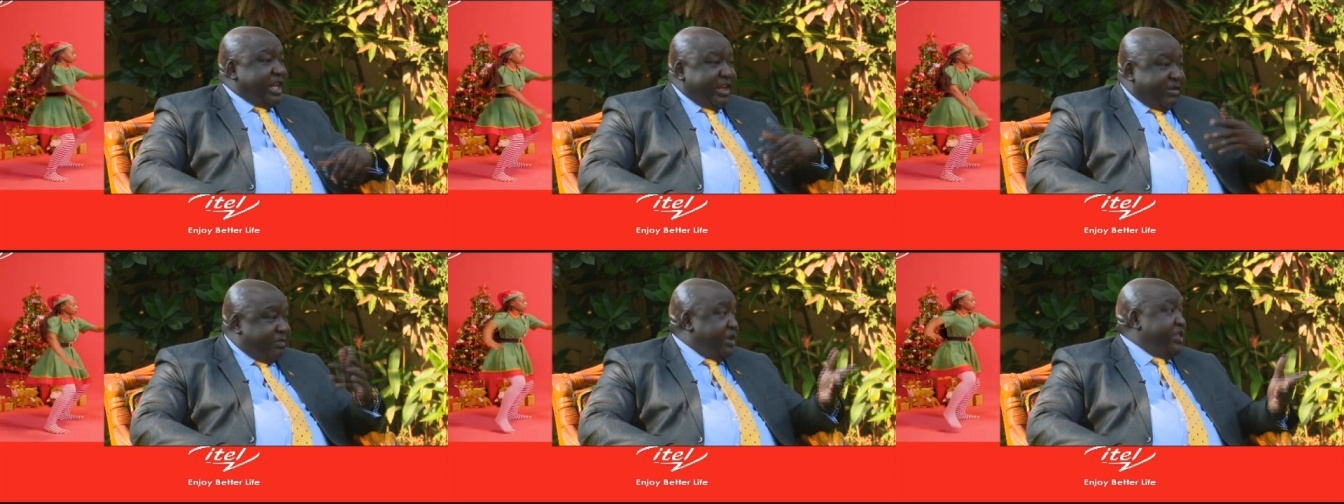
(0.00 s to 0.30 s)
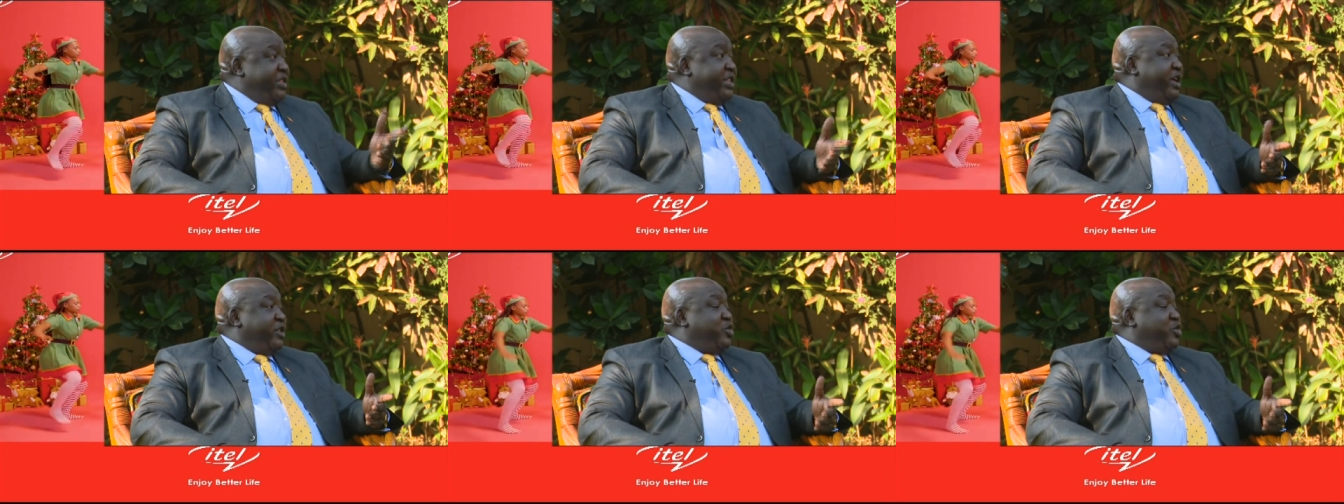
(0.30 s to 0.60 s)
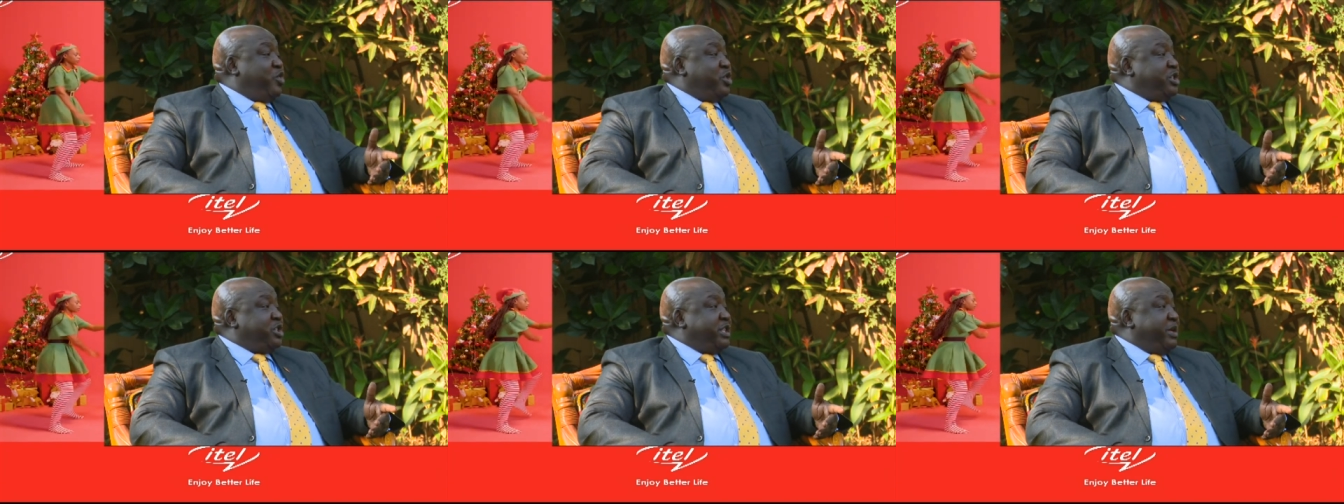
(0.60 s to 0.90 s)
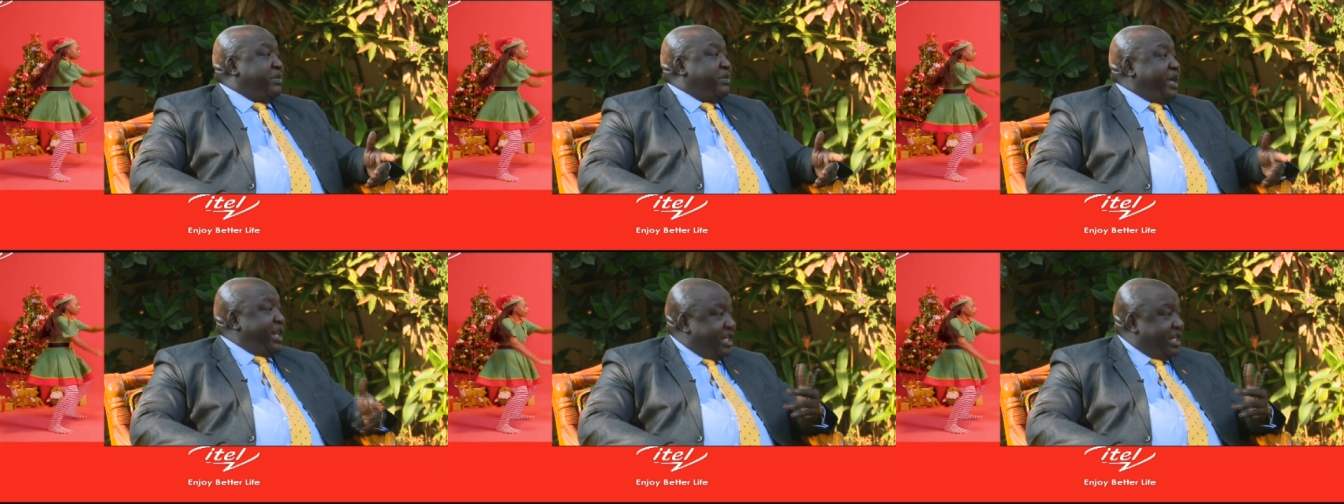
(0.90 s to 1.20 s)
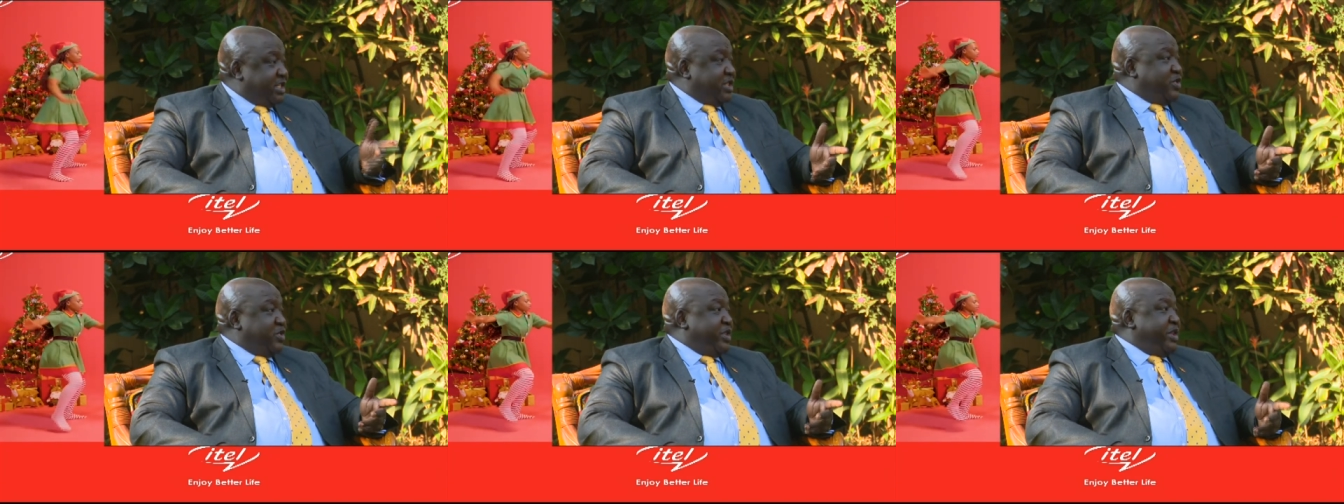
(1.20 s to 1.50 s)
And I've been there to watch them and
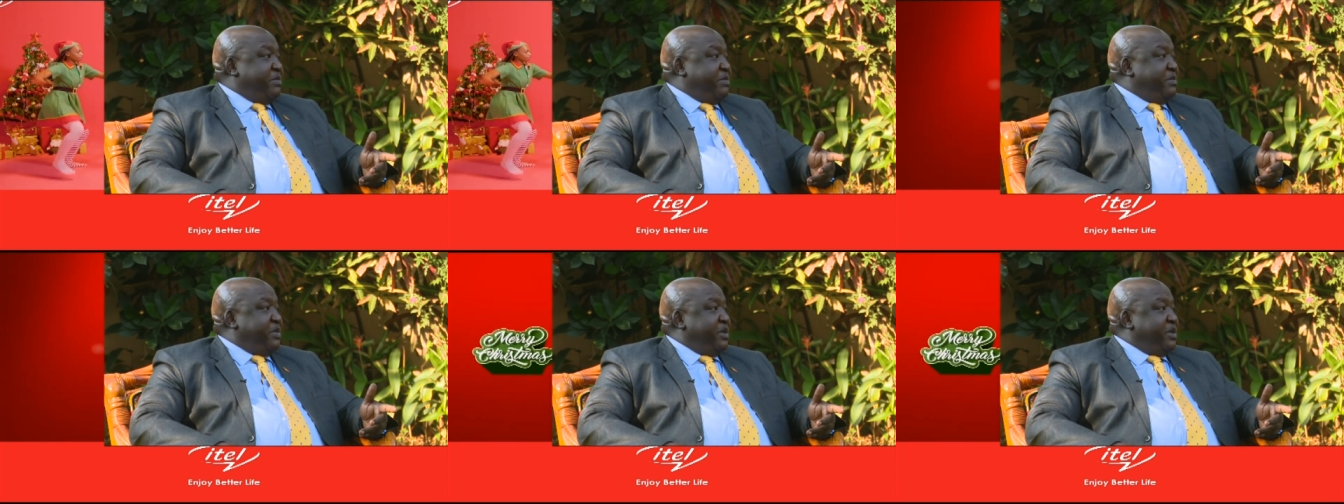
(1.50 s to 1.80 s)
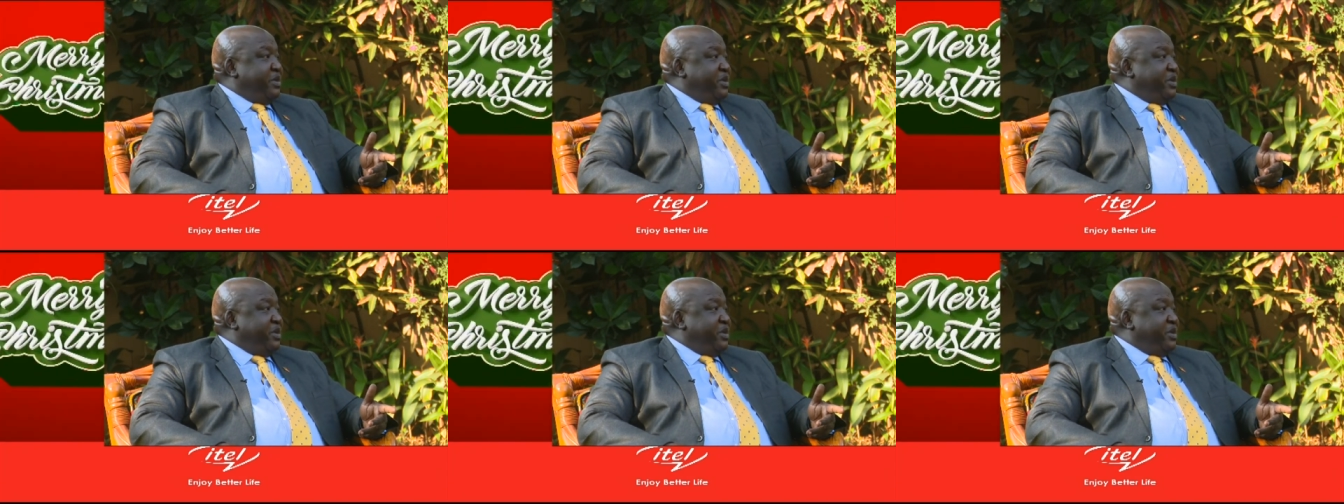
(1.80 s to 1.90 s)
listen to them